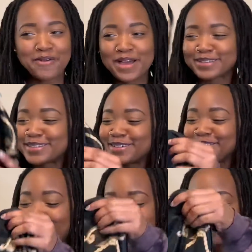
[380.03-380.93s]
Wow's
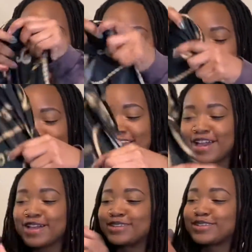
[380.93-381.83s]
Durag, by the way.
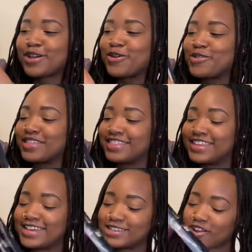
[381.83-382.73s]
So
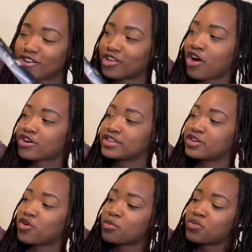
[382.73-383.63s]
these are longer than
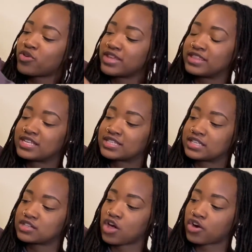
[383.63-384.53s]
normal and this
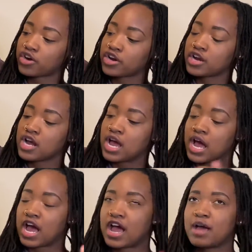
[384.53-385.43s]
is longer.
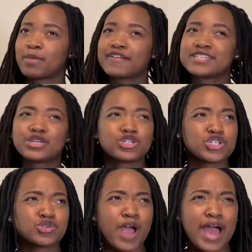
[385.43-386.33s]
I've seen a
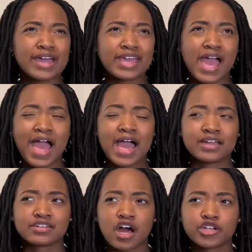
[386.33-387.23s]
Durag
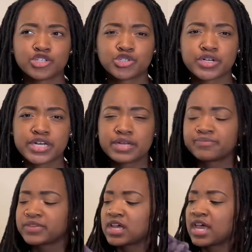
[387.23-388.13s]
at Dollar Tree
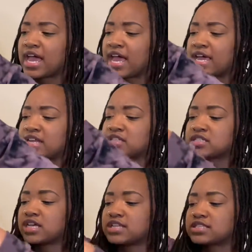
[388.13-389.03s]
and
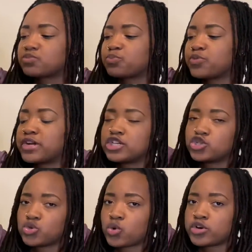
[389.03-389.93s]
it's
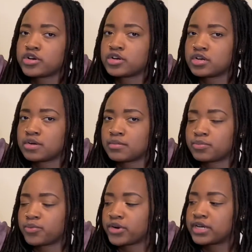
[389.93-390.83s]

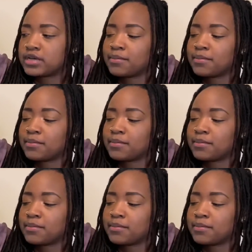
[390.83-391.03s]
pretty